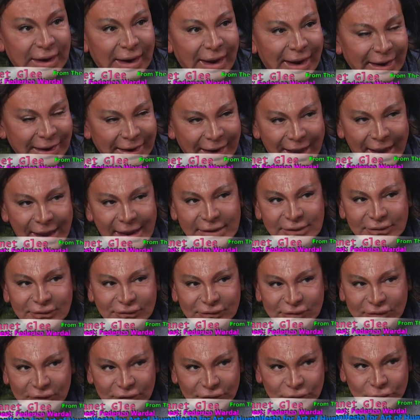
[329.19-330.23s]

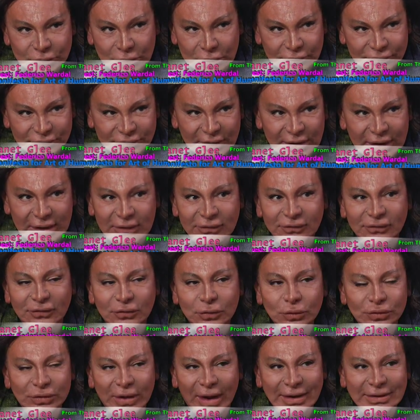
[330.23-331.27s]
against the issue
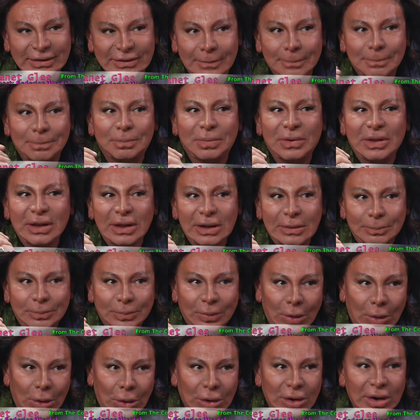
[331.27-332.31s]
that
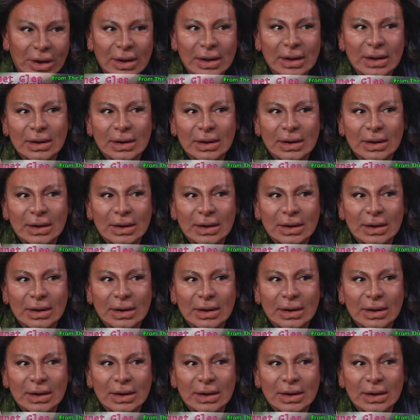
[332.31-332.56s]
people